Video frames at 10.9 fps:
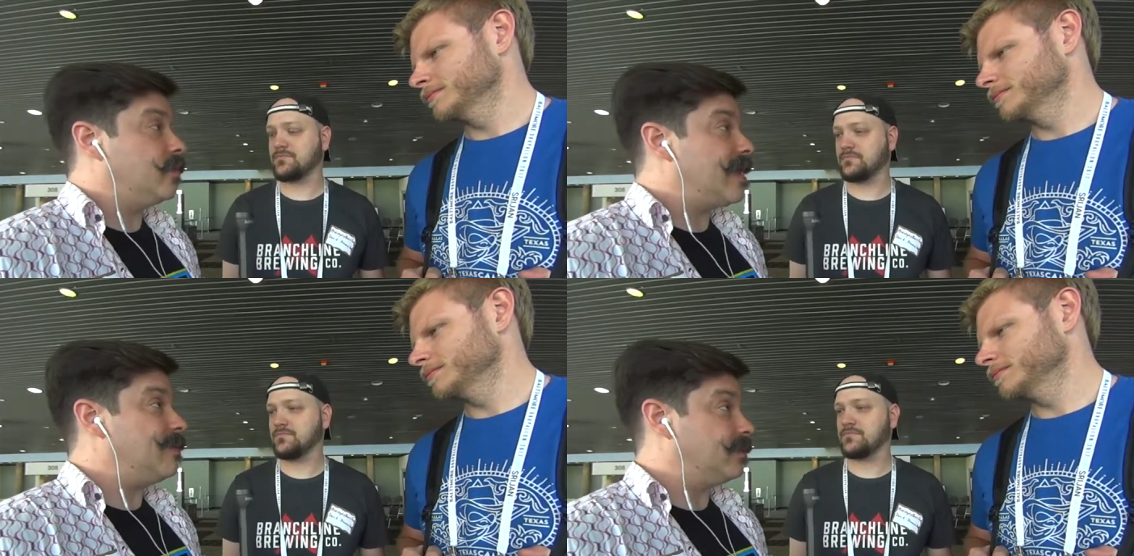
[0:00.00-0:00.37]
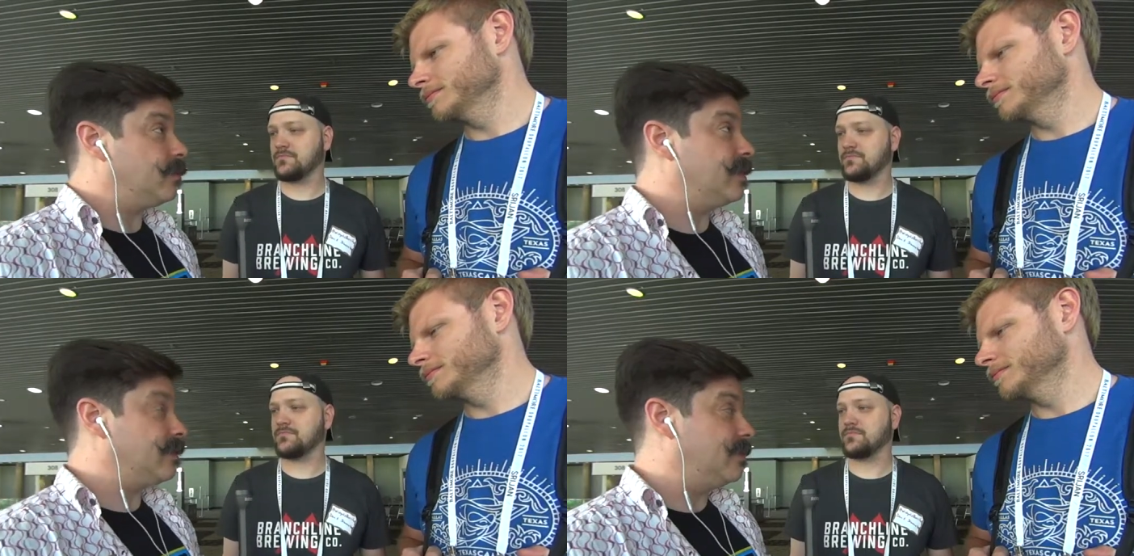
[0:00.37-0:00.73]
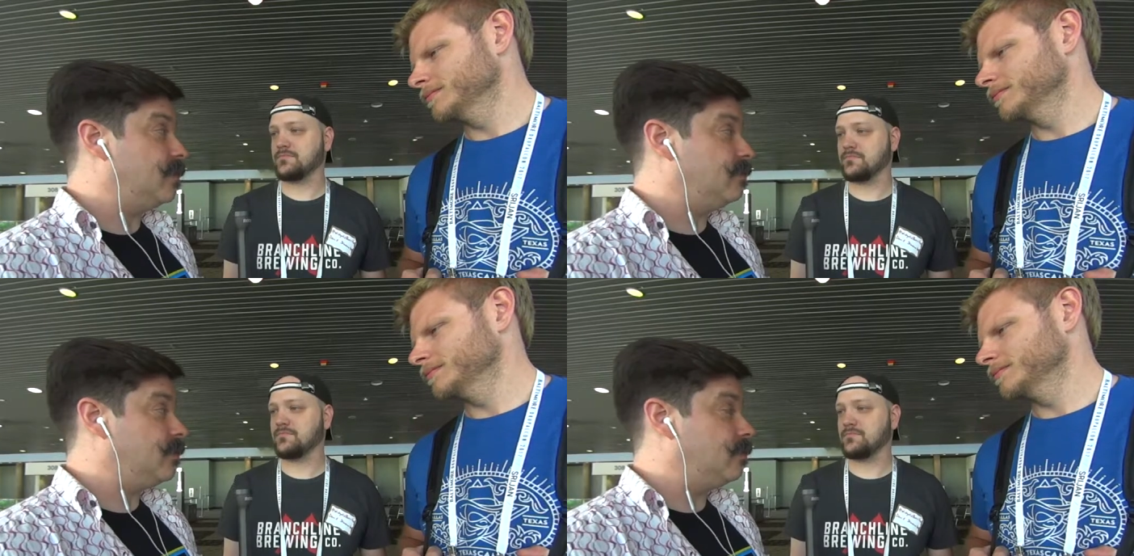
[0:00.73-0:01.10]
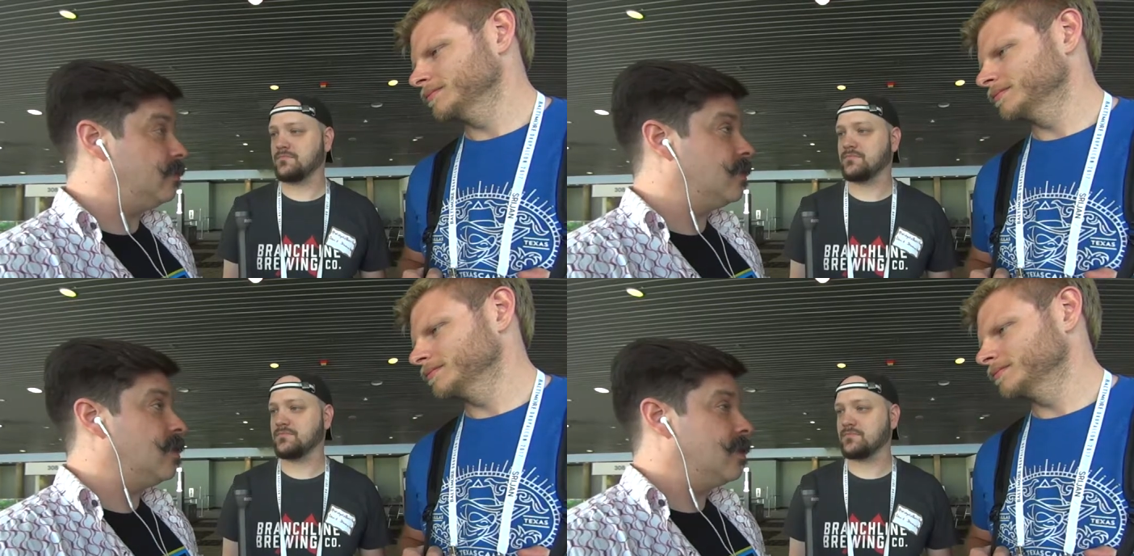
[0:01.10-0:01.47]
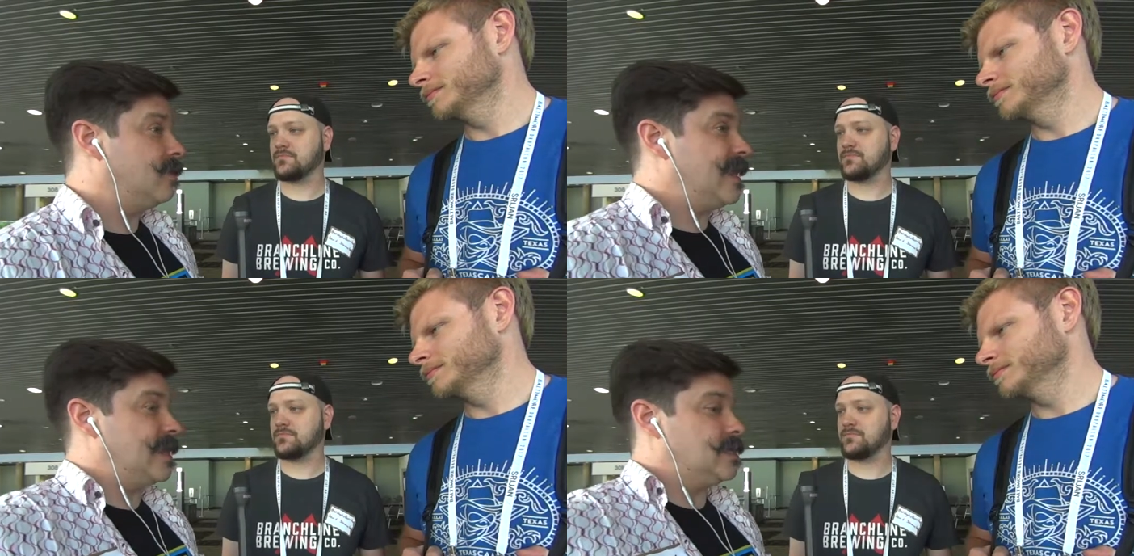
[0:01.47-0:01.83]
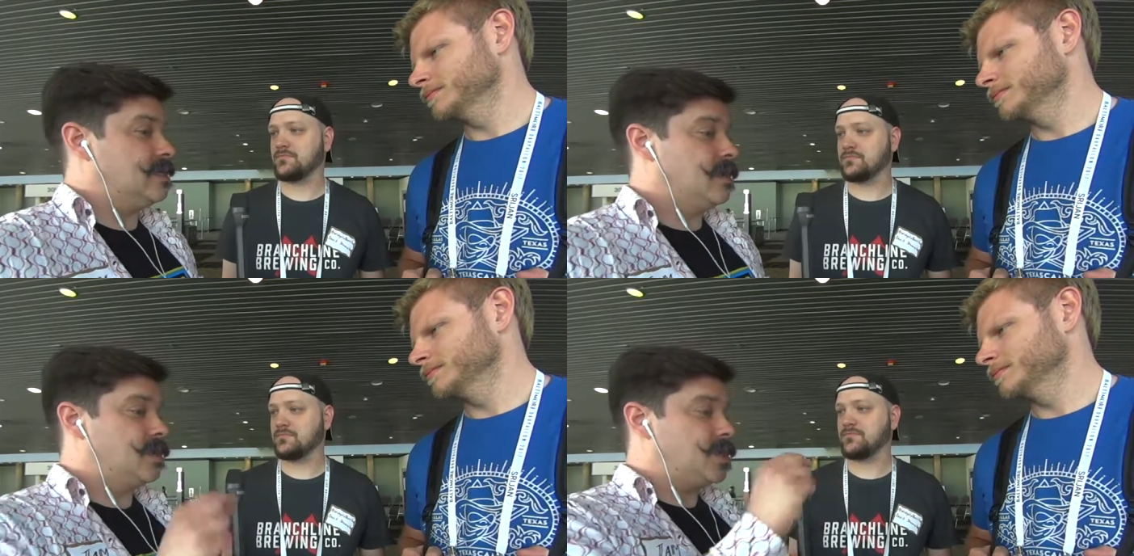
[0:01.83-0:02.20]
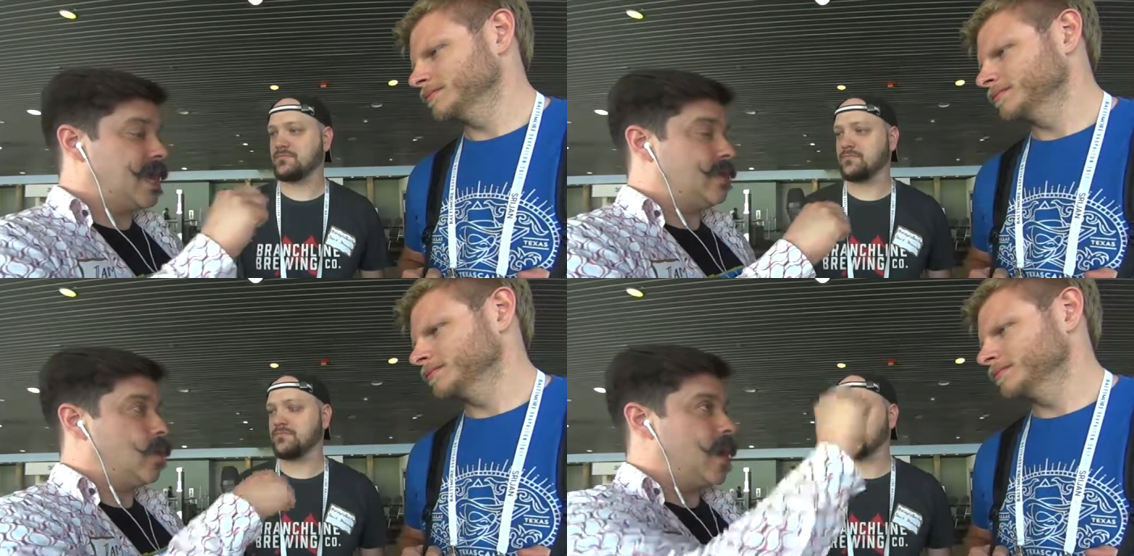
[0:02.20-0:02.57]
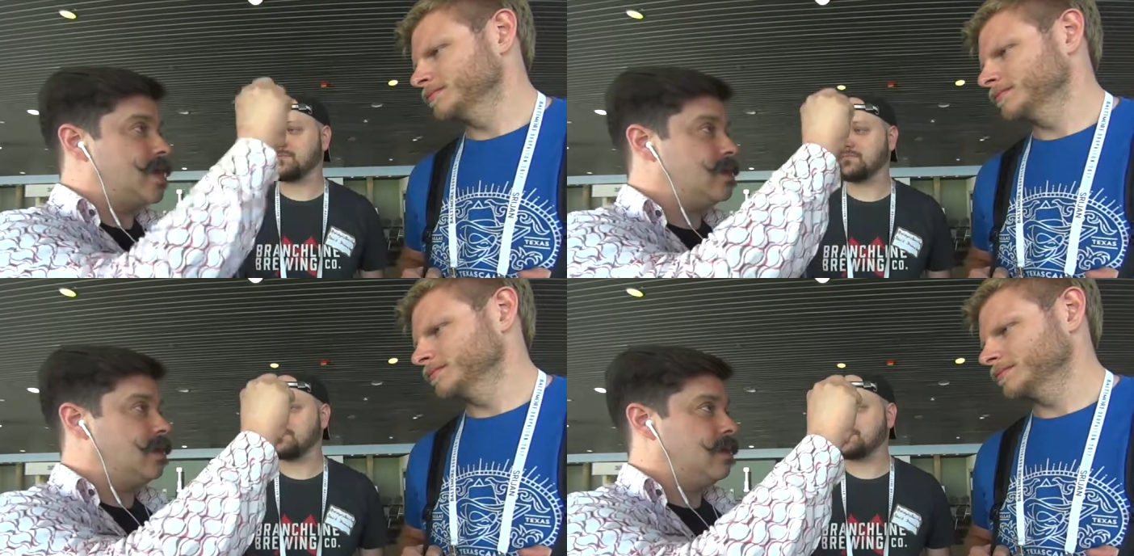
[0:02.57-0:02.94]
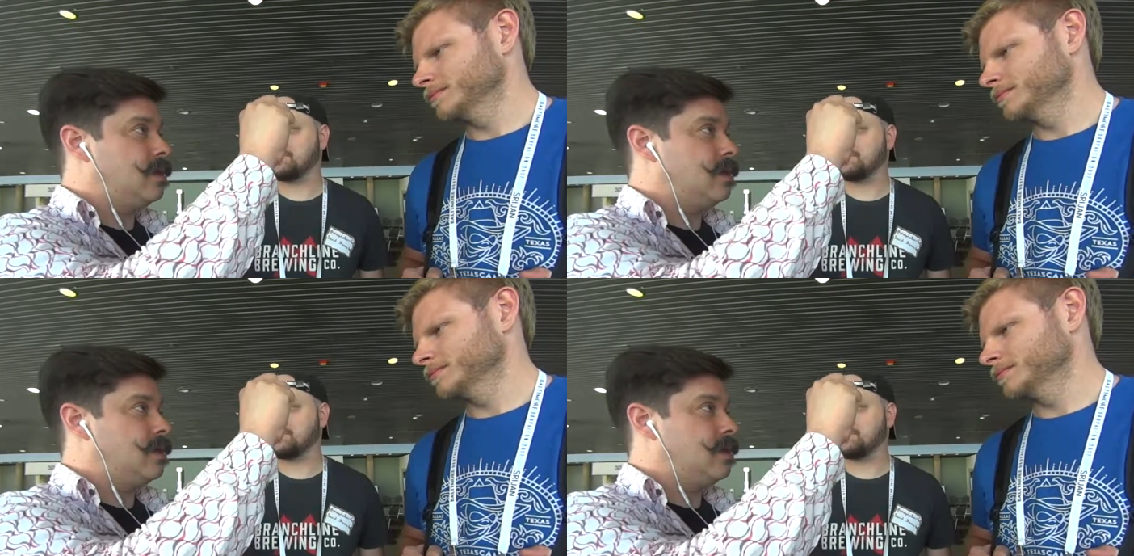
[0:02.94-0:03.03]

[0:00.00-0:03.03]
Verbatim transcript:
Speaker 1: site builder and can build views, they can check one